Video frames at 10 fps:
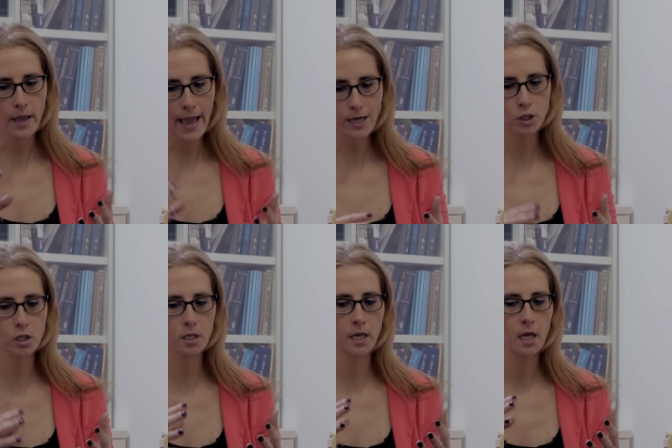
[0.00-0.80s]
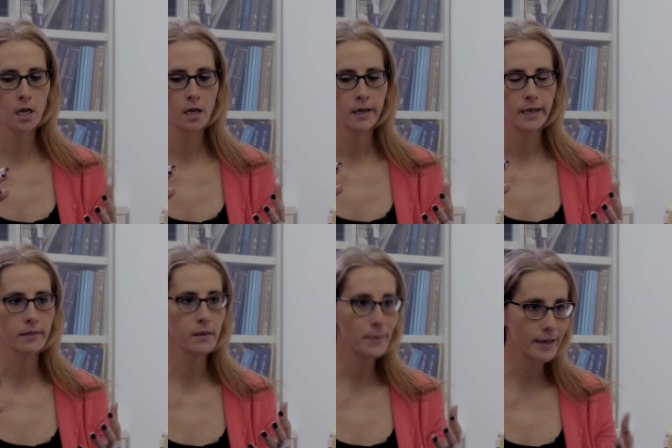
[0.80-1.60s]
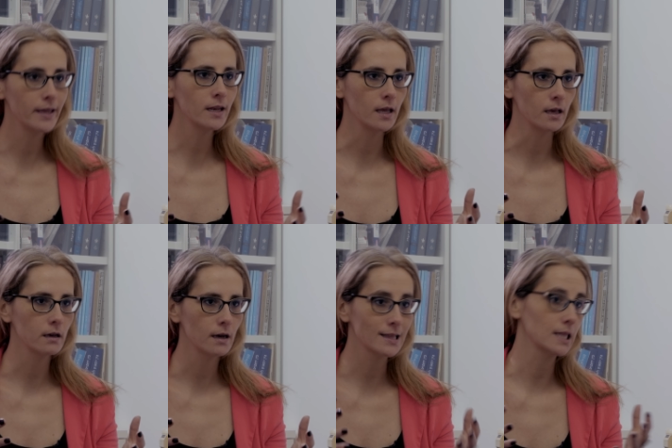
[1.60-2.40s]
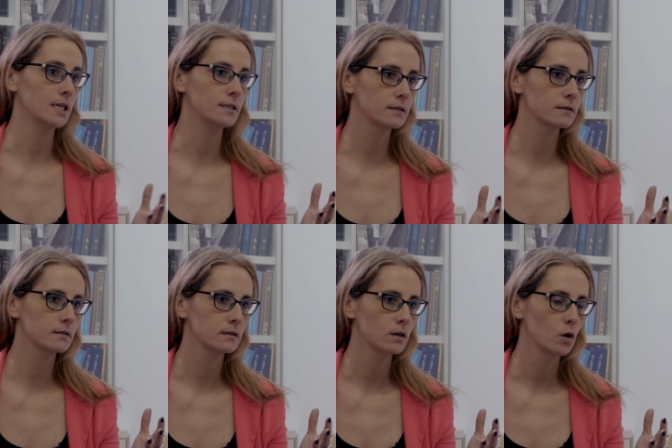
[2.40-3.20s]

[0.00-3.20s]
actually, in the beginning at least,